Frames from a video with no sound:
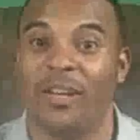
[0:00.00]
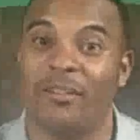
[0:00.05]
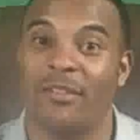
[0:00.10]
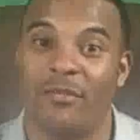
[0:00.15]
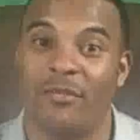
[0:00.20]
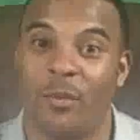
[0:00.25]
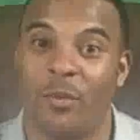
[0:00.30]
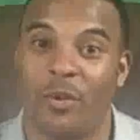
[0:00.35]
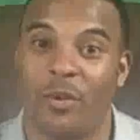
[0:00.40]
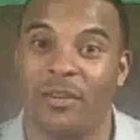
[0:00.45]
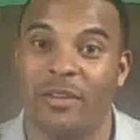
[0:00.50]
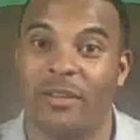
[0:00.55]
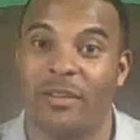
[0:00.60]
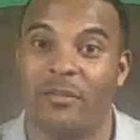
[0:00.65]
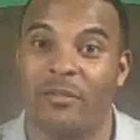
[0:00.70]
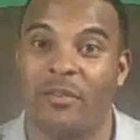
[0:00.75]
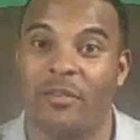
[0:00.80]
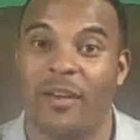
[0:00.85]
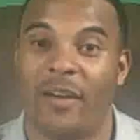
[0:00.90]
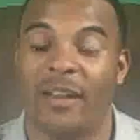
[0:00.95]
looking forward to
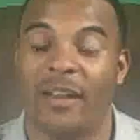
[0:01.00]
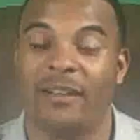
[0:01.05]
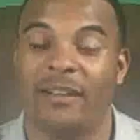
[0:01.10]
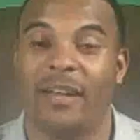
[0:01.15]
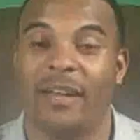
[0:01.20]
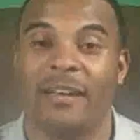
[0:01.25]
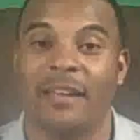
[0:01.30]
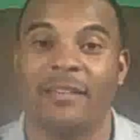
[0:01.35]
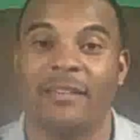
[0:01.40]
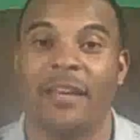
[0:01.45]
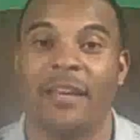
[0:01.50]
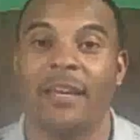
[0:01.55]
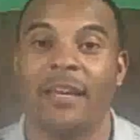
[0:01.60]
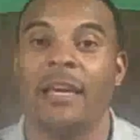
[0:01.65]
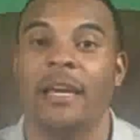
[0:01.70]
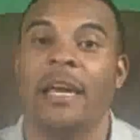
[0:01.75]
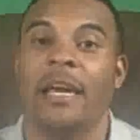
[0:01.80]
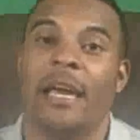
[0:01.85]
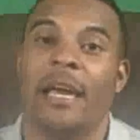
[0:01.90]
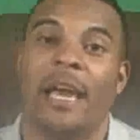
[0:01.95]
something for Valentine's
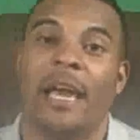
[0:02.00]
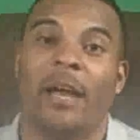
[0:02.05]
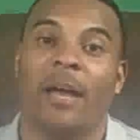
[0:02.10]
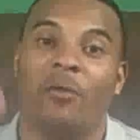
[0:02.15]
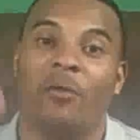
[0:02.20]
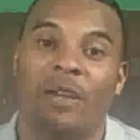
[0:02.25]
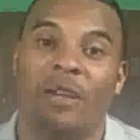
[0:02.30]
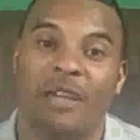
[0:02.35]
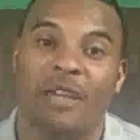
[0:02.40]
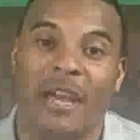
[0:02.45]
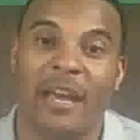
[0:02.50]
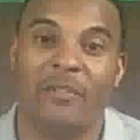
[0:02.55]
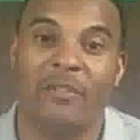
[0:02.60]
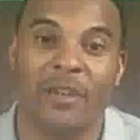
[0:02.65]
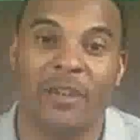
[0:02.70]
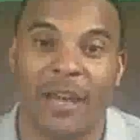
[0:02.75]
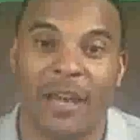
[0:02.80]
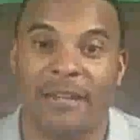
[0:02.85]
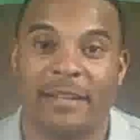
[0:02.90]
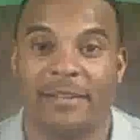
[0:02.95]
Day, and we
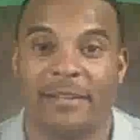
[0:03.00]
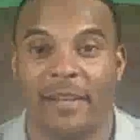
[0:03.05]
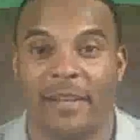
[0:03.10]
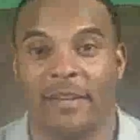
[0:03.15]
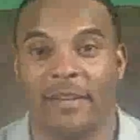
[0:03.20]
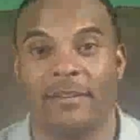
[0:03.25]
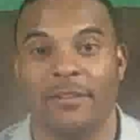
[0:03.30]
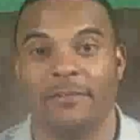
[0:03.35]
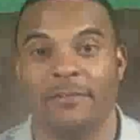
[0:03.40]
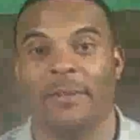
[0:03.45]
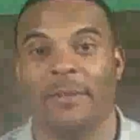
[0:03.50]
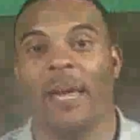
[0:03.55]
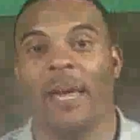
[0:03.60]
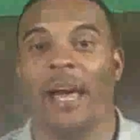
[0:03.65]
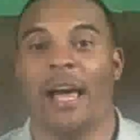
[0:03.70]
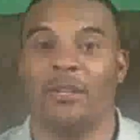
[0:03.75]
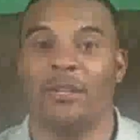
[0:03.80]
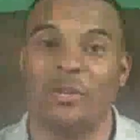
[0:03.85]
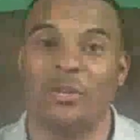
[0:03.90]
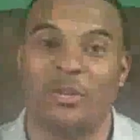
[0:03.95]
never got together.
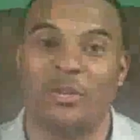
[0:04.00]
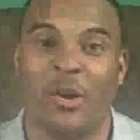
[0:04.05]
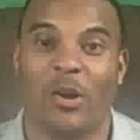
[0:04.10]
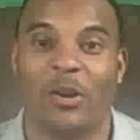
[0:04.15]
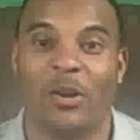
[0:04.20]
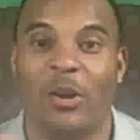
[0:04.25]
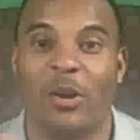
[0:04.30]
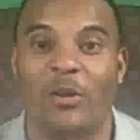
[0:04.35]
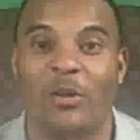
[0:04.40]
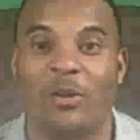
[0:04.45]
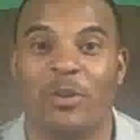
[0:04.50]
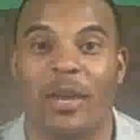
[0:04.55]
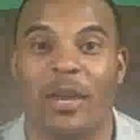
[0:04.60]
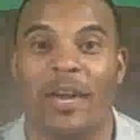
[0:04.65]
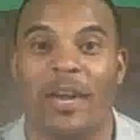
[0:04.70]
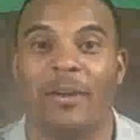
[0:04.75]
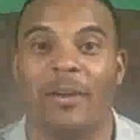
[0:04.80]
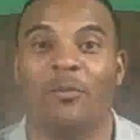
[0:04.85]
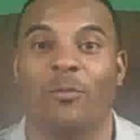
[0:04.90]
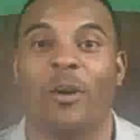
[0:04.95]
And I just saw her the other
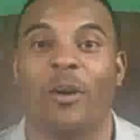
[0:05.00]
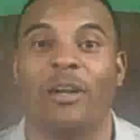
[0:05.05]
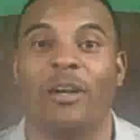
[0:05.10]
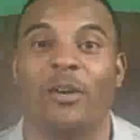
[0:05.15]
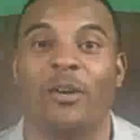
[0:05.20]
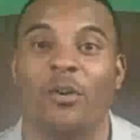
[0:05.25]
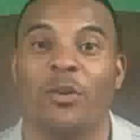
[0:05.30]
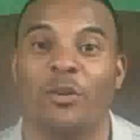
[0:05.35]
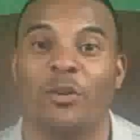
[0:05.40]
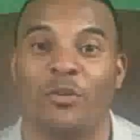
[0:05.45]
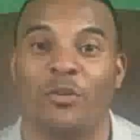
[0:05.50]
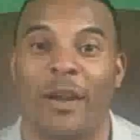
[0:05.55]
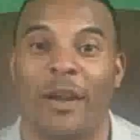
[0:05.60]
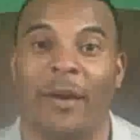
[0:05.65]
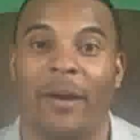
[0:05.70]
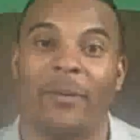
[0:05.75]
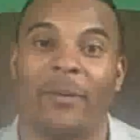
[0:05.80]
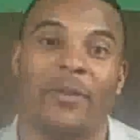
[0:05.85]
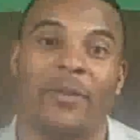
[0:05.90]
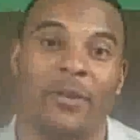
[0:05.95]
day running on the
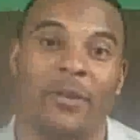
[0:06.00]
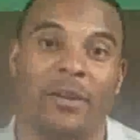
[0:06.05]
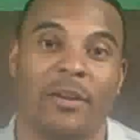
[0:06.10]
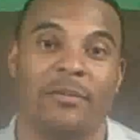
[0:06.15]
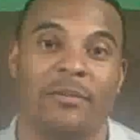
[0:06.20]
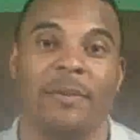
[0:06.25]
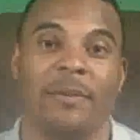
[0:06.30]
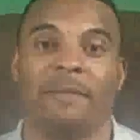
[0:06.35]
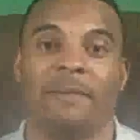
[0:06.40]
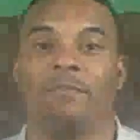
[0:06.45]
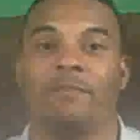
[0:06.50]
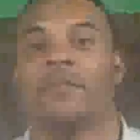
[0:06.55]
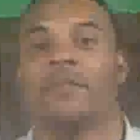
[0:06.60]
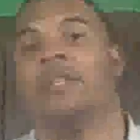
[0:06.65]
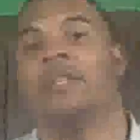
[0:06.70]
track with her husband.